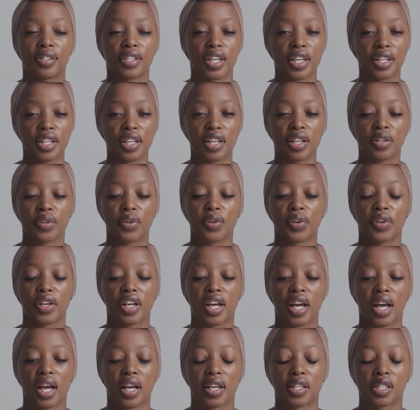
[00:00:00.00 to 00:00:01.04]
Dating in Korea
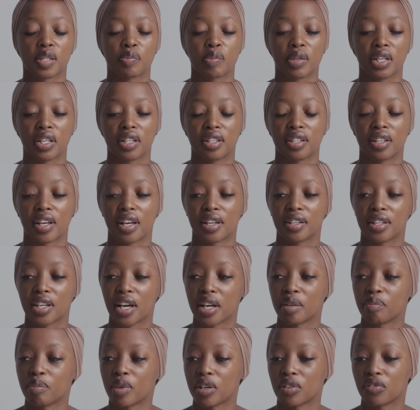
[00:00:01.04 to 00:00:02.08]
has been a
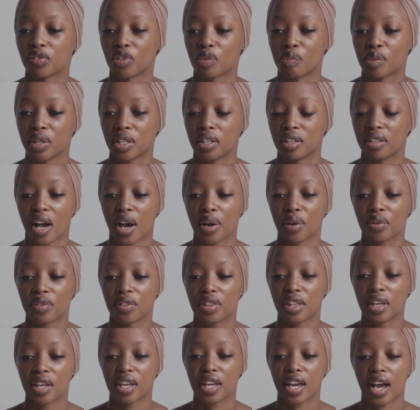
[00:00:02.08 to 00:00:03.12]
nightmare for me. I don't
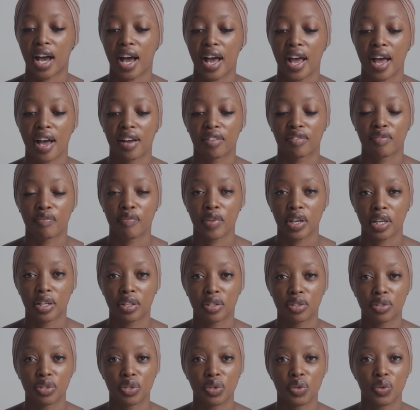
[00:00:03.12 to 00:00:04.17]
think I have
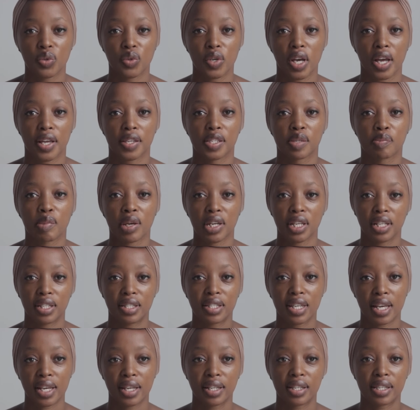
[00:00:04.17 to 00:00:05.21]
been to as many
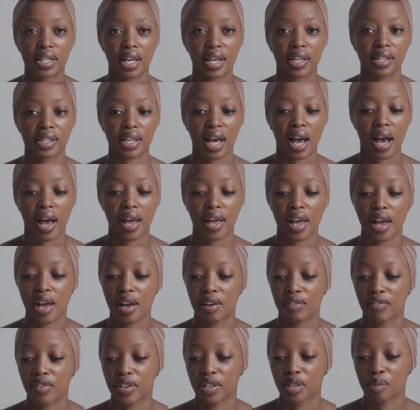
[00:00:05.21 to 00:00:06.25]
dates as I
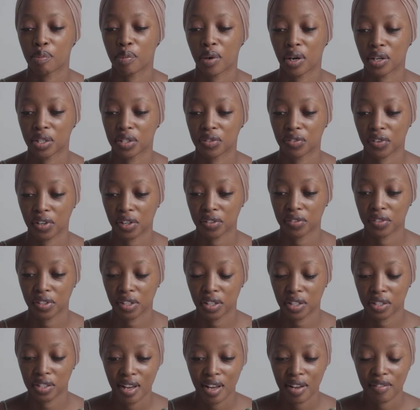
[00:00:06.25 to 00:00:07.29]
have in the past 5
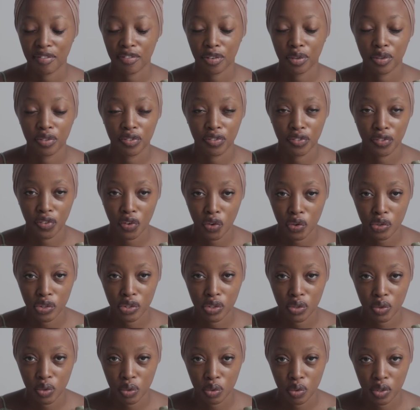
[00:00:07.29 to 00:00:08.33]
years. For the
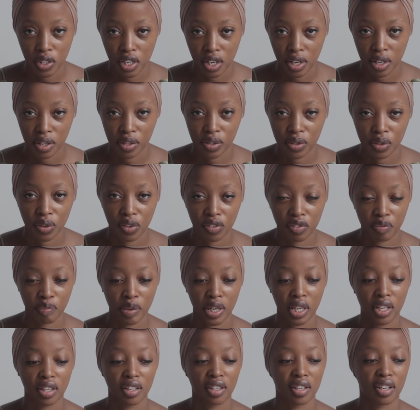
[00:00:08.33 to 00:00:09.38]
first 2 years of
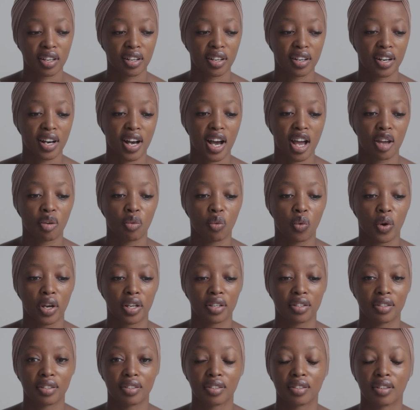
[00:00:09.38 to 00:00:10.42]
being here, I
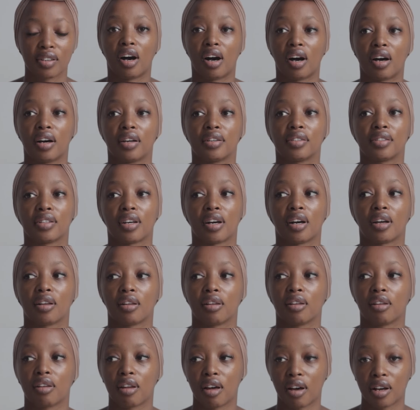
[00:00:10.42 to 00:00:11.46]
went on a
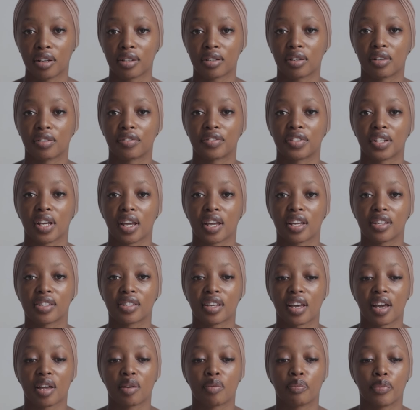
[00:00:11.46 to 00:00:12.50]
lot of dates
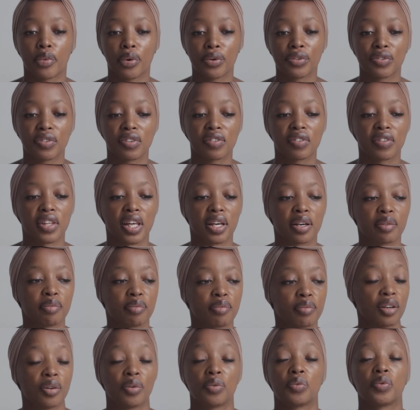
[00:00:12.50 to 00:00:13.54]
and most of
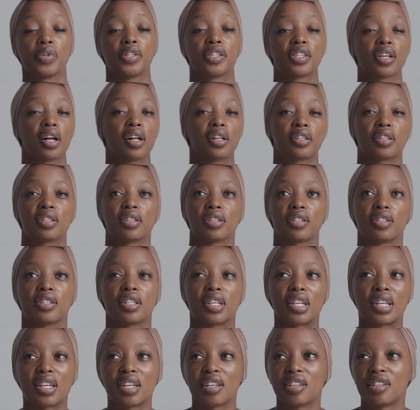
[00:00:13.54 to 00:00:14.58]
them resulted
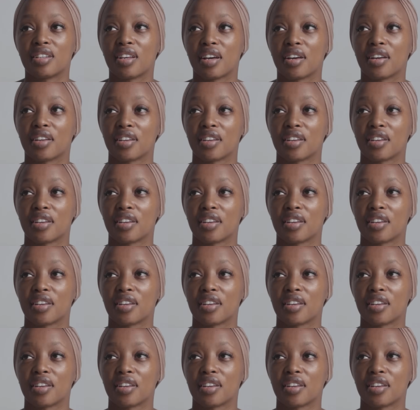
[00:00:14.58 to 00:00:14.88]
in